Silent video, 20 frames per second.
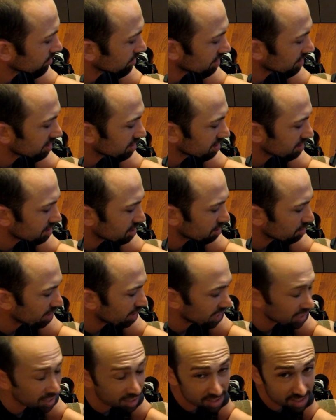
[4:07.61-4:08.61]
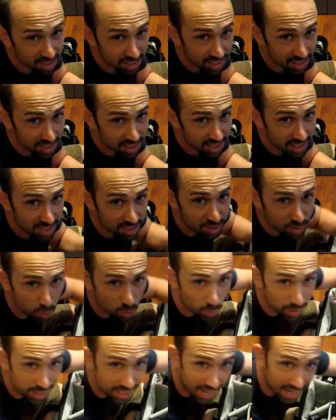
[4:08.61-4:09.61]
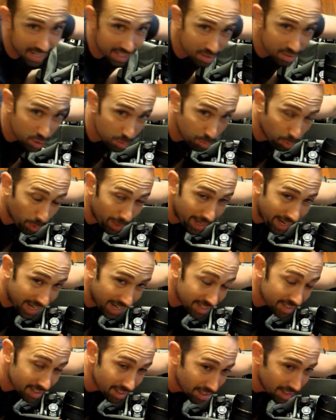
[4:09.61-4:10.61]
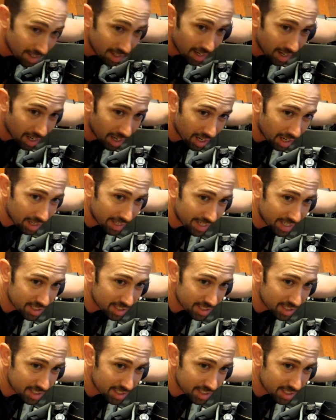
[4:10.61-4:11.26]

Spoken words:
This is a Tokina 16-28 2.8.